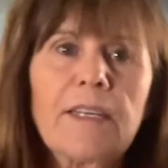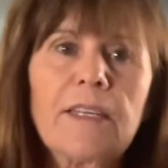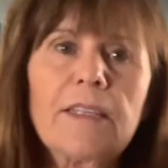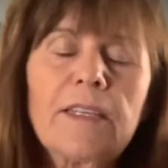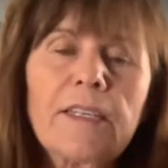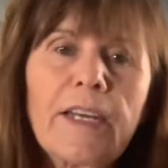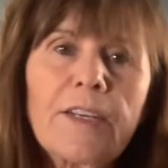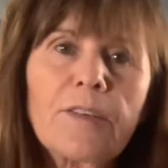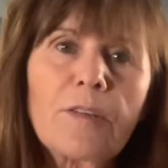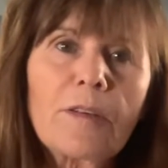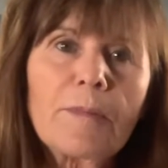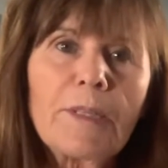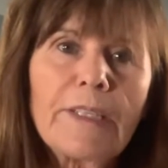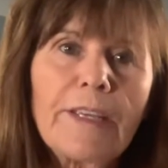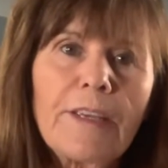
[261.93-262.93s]
that I
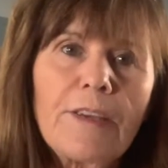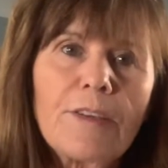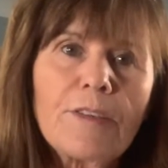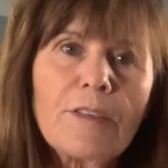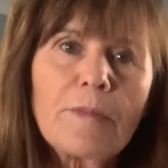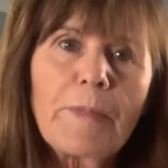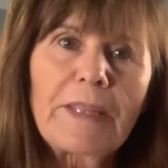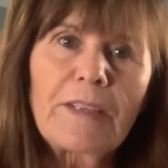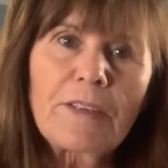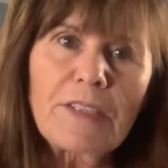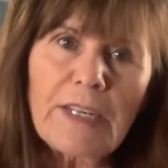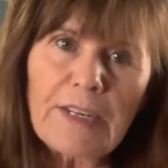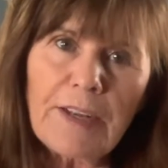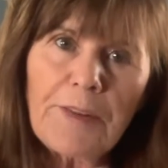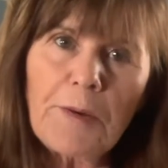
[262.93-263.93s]
normally use, but there's
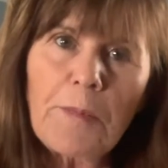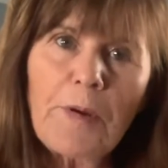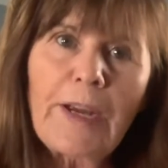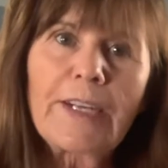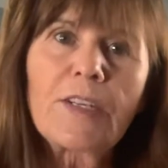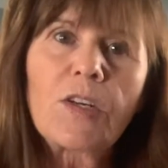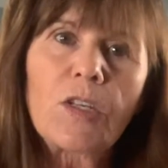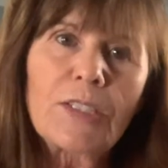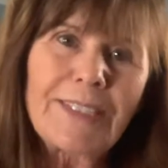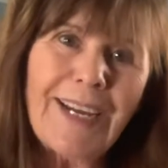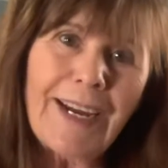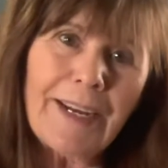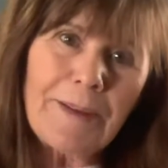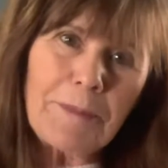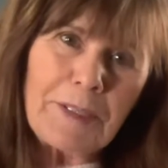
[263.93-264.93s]
another brand called
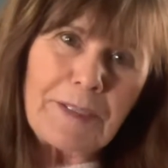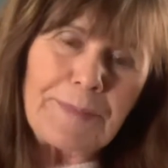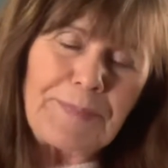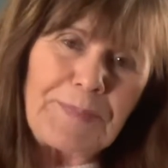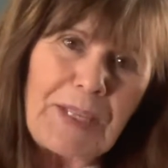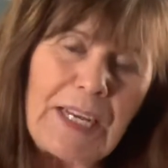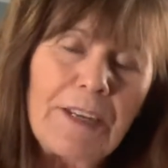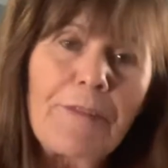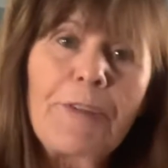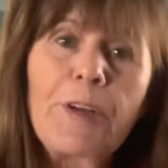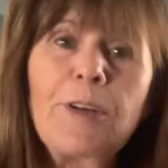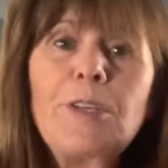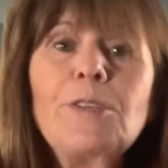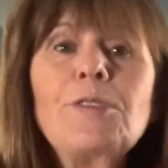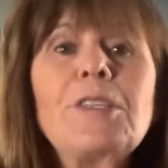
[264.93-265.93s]
Diamond. And if
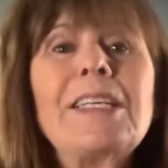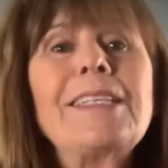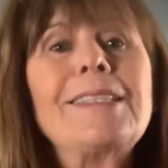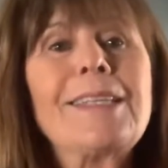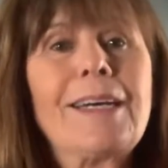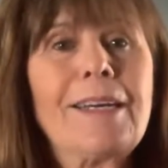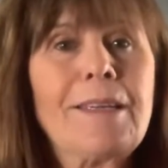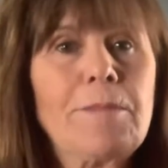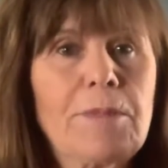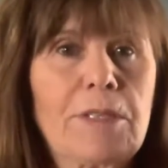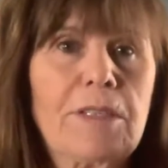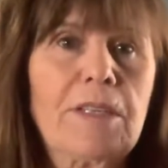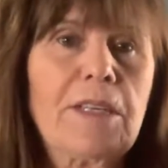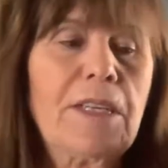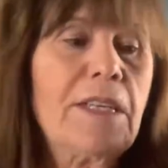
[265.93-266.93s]
you're using
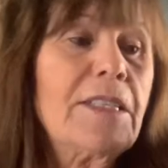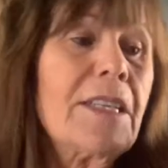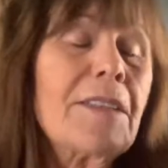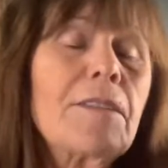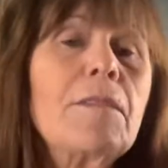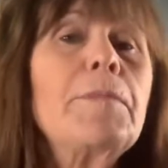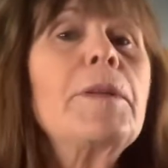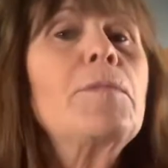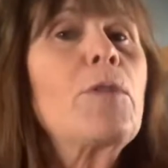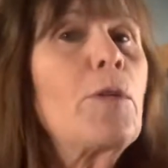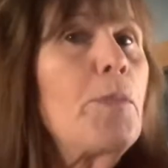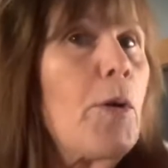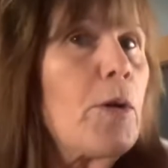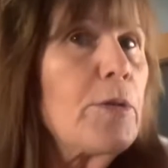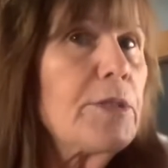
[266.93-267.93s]
Diamond, it's a little bit more
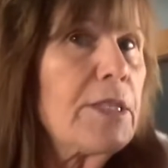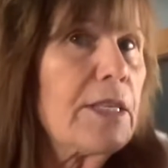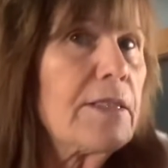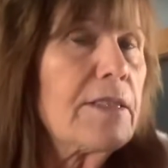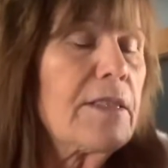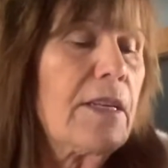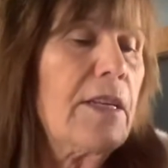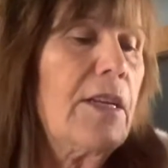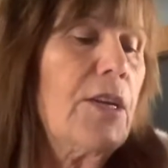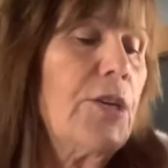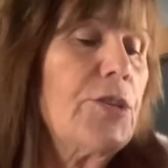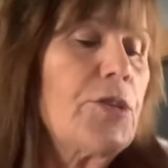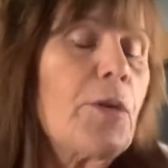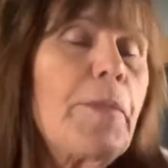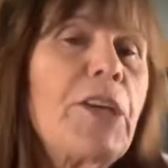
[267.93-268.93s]
potent.
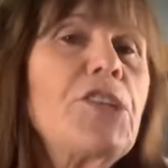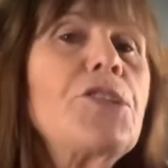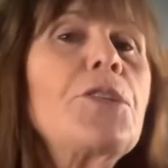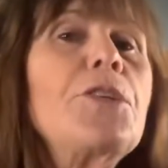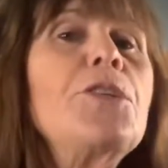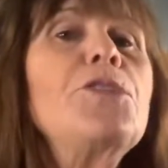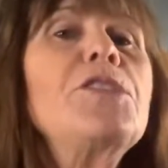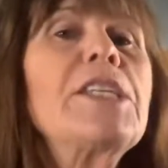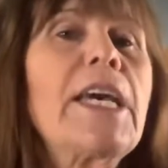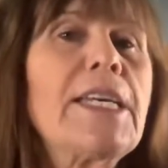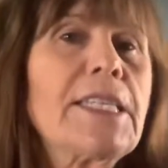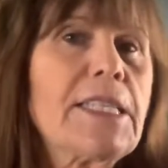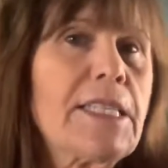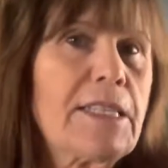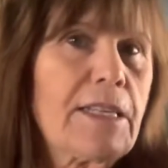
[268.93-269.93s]
So make sure you
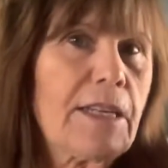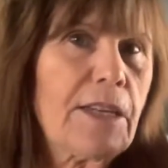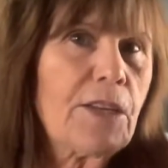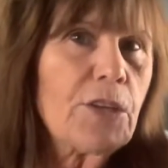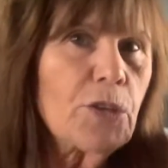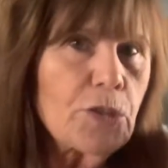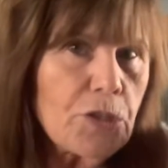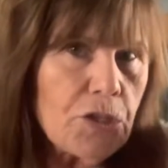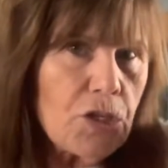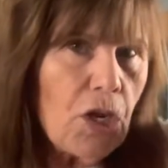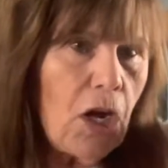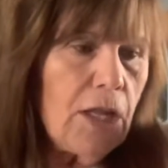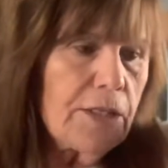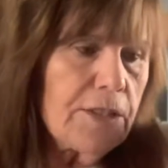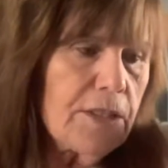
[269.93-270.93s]
test your
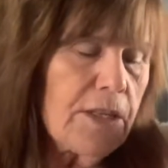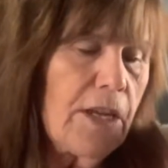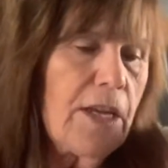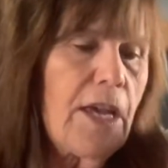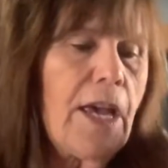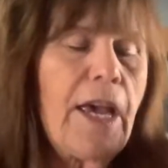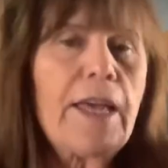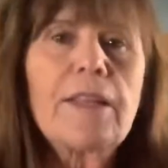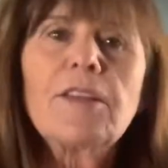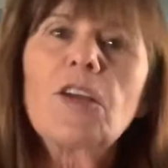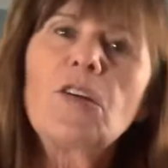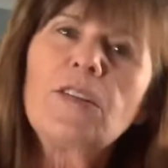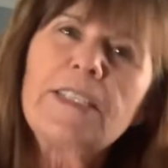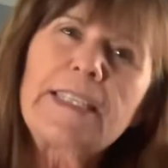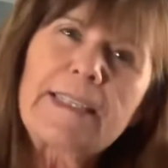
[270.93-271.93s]
salt. They
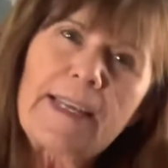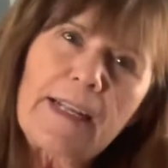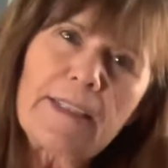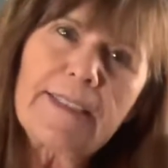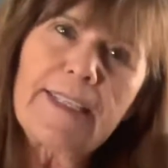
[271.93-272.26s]
only sell